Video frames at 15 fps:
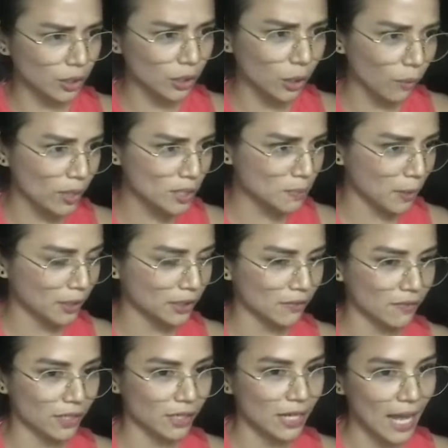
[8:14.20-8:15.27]
lowest part
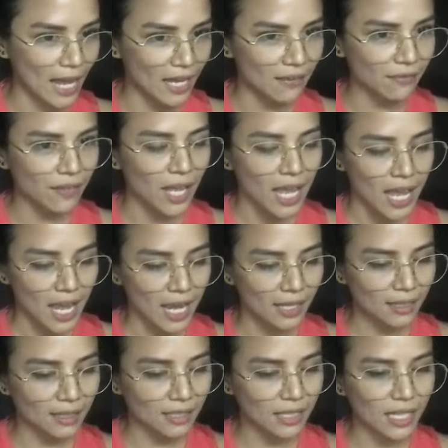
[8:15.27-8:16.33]
of their life,
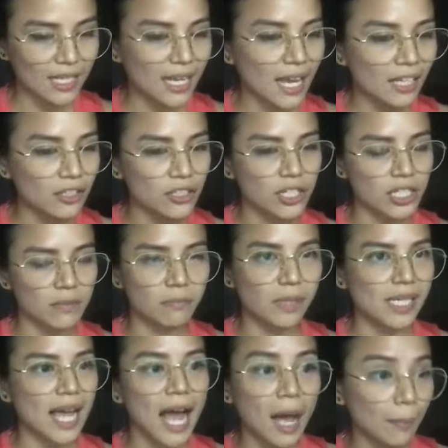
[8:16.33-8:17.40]
and they can't just
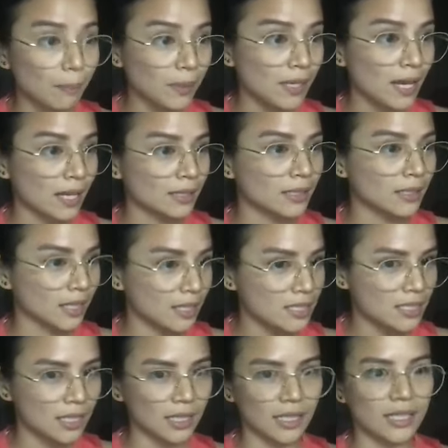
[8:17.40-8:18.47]
be happy at an
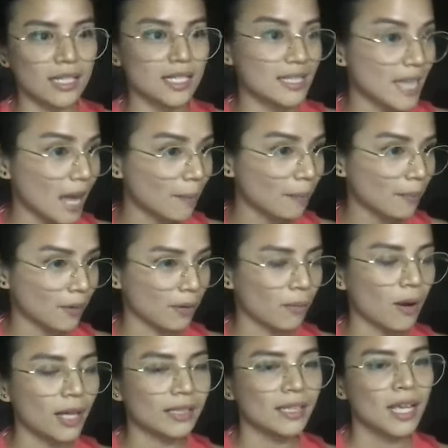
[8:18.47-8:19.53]
instant, in a snap or
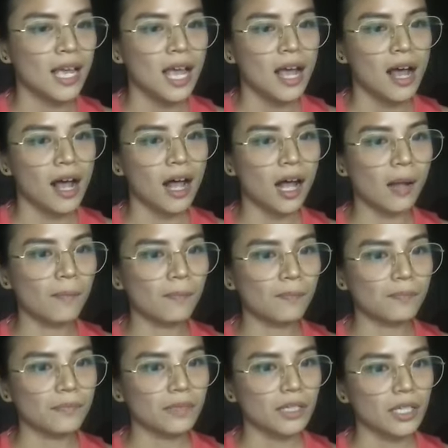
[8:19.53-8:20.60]
what.
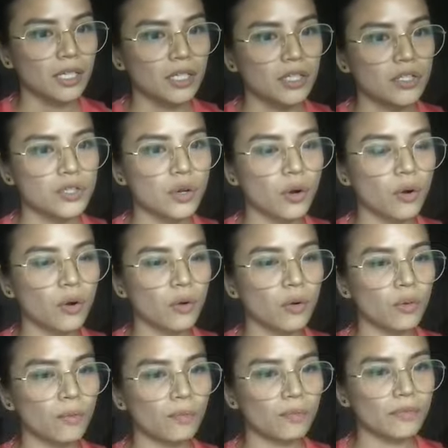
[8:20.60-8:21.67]
Um
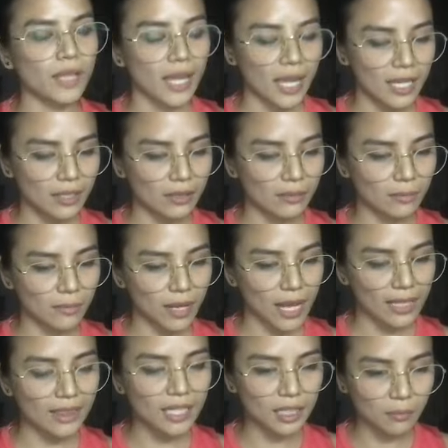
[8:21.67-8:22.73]
so and
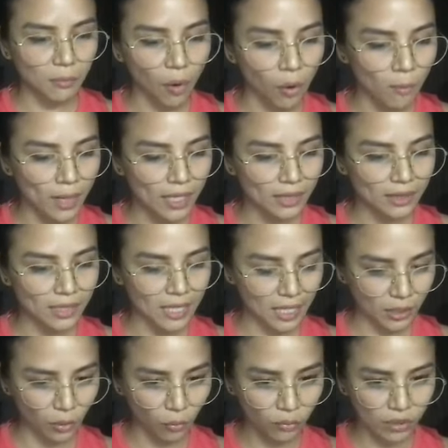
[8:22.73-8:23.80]
at that moment they
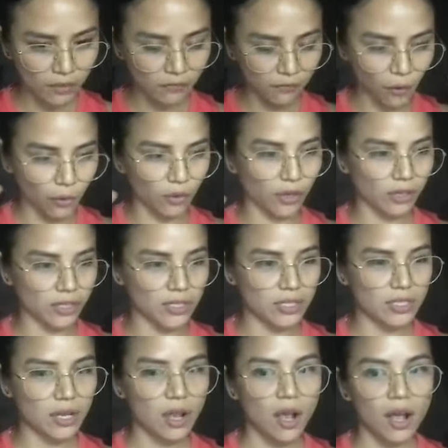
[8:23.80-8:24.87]
can only
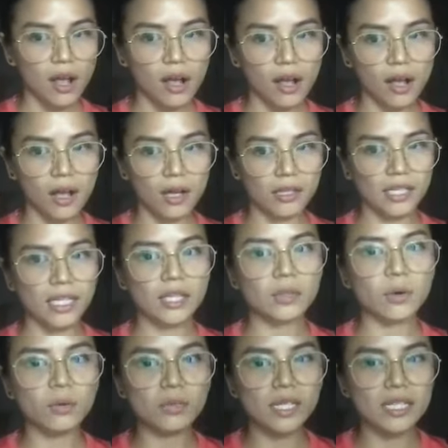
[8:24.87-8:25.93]
focus, they
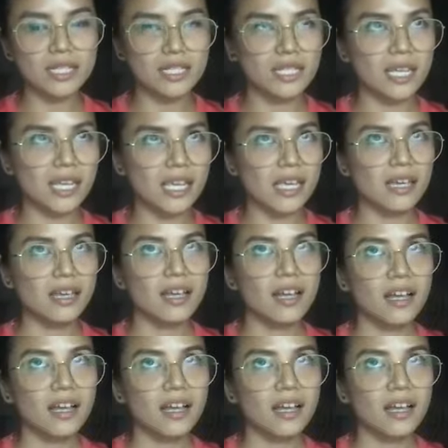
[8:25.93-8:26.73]
can only see